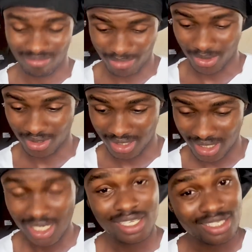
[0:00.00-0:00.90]
but
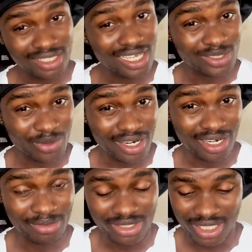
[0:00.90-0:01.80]
that's where I am
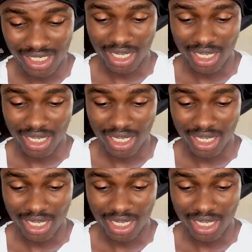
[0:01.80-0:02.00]
today.